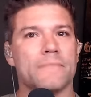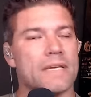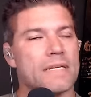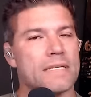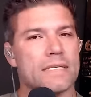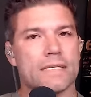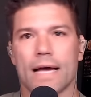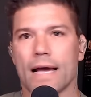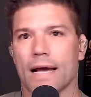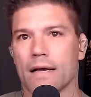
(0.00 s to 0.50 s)

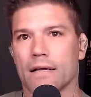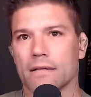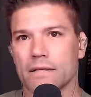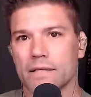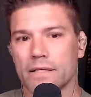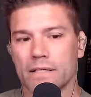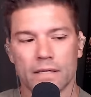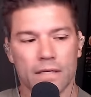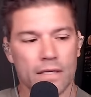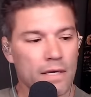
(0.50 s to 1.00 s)

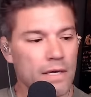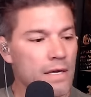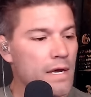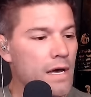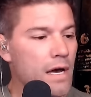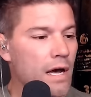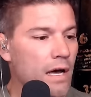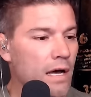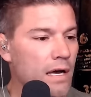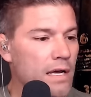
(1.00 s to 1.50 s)
Exactly. Yeah.
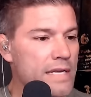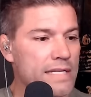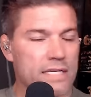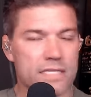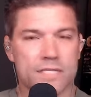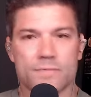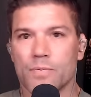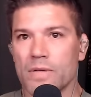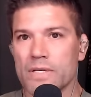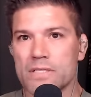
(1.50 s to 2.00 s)
Uh,
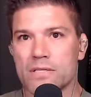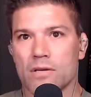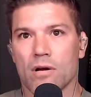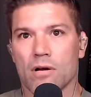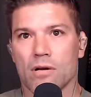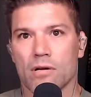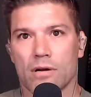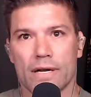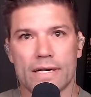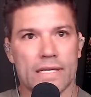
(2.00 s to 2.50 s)
he does play
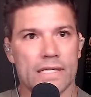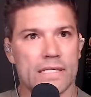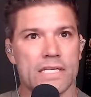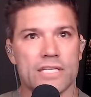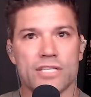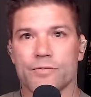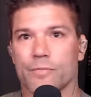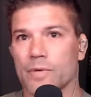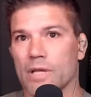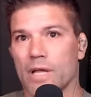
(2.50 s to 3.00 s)
soccer. I can
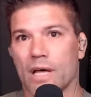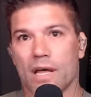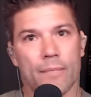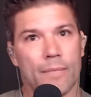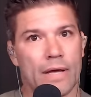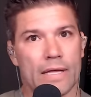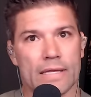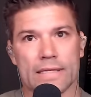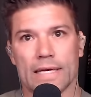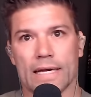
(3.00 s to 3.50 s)
teach him a
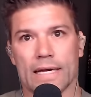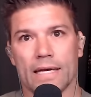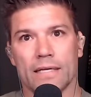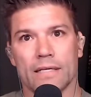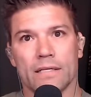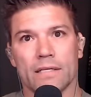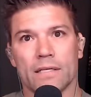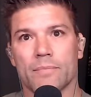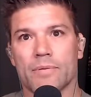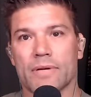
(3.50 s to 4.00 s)
lot about that,
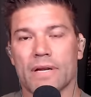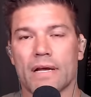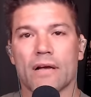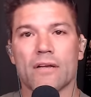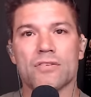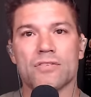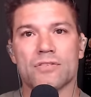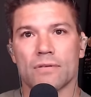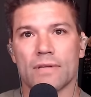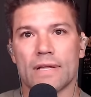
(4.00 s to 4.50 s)
but I
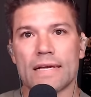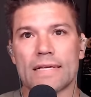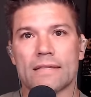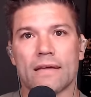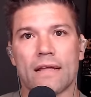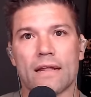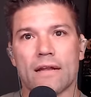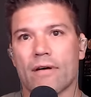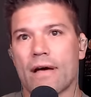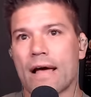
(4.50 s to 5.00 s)
also
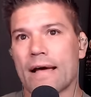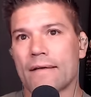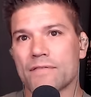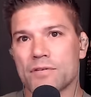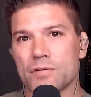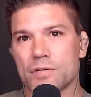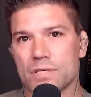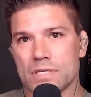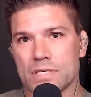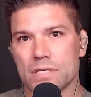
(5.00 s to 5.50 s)
like that I don't
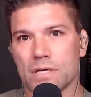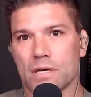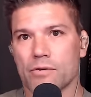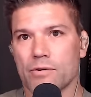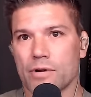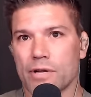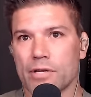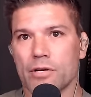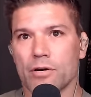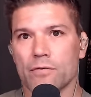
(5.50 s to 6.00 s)
have to, because he's
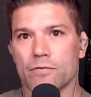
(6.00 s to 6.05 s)
got great